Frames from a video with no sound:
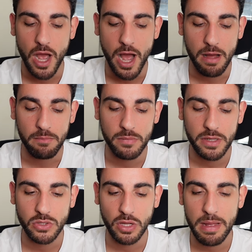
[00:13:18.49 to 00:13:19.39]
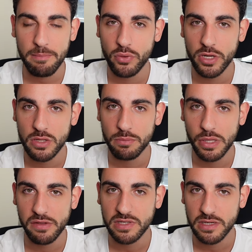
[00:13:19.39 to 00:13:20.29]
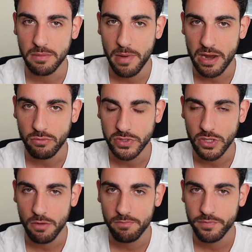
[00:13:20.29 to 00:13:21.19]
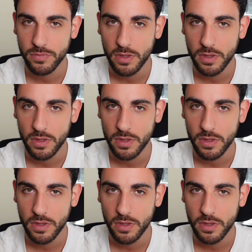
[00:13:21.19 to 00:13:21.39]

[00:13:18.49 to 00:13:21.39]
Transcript: Um, it's all about putting your beliefs under the microscope.